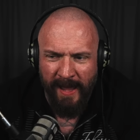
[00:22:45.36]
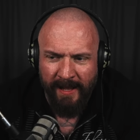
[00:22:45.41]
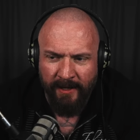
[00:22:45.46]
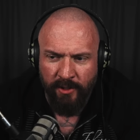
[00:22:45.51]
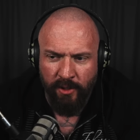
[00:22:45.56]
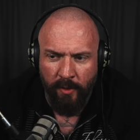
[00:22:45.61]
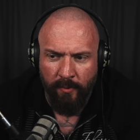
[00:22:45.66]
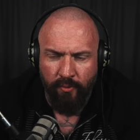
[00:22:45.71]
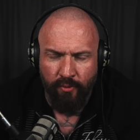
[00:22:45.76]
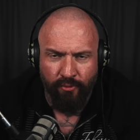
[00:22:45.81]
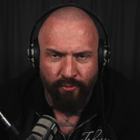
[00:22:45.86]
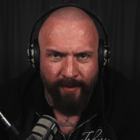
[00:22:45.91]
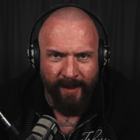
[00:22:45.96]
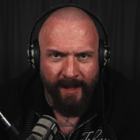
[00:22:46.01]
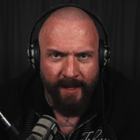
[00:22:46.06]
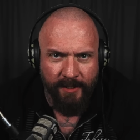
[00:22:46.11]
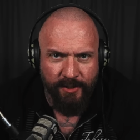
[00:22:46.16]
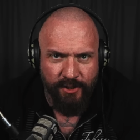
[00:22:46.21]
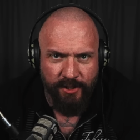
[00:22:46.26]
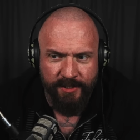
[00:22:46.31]
pent-up
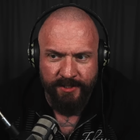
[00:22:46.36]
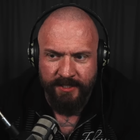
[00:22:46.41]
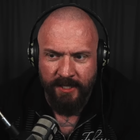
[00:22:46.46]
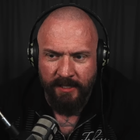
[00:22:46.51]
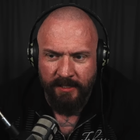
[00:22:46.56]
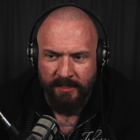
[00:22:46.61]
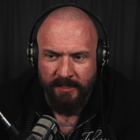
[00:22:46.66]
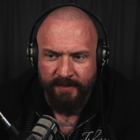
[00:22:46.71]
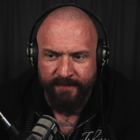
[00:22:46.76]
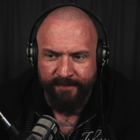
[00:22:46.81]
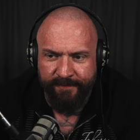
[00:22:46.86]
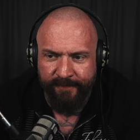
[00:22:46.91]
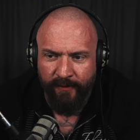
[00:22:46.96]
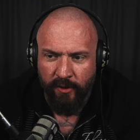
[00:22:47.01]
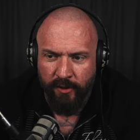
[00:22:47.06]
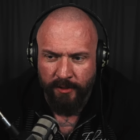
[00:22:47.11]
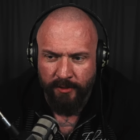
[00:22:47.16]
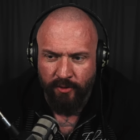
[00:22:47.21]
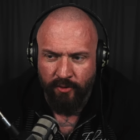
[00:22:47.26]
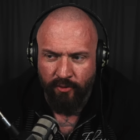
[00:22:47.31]
rage inside these
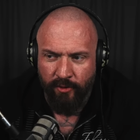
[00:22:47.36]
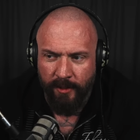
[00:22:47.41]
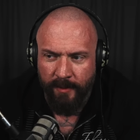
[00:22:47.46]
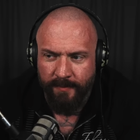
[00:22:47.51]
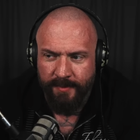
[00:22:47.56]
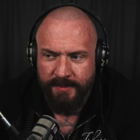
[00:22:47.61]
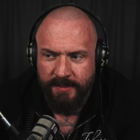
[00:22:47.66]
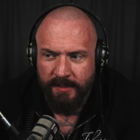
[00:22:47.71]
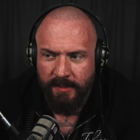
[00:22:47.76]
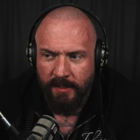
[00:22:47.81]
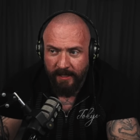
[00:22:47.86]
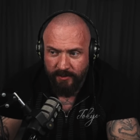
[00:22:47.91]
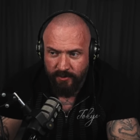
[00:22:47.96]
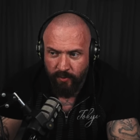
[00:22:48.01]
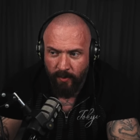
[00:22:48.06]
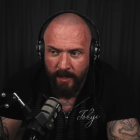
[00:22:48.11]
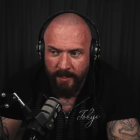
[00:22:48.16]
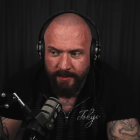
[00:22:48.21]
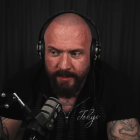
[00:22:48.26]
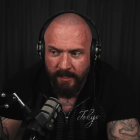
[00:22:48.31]
fucking creeps.
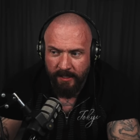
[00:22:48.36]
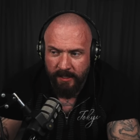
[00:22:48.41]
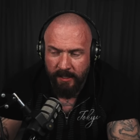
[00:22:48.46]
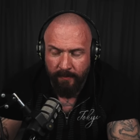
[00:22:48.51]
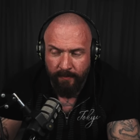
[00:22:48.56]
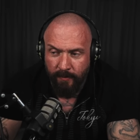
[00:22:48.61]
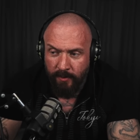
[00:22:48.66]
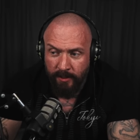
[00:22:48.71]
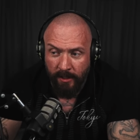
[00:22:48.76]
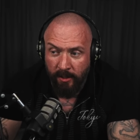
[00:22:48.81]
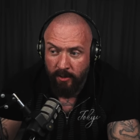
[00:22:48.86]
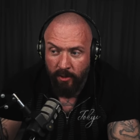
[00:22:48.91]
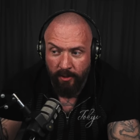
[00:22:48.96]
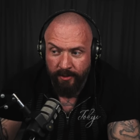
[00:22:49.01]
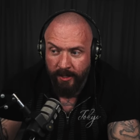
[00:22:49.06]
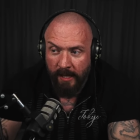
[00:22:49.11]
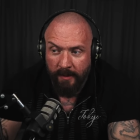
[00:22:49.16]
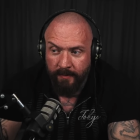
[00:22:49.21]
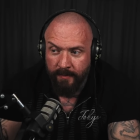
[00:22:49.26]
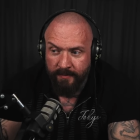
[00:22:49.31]
That's why they
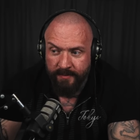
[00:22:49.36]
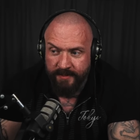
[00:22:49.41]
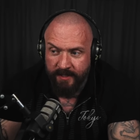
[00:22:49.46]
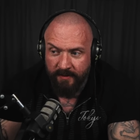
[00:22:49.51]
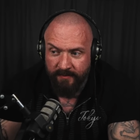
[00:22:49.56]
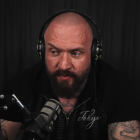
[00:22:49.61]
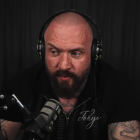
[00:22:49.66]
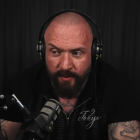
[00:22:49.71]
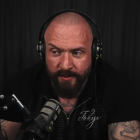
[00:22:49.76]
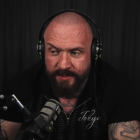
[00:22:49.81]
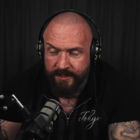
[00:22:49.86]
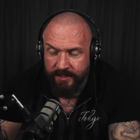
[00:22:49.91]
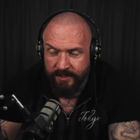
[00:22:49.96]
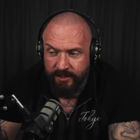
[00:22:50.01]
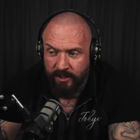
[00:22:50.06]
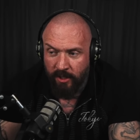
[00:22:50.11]
can't help themselves once they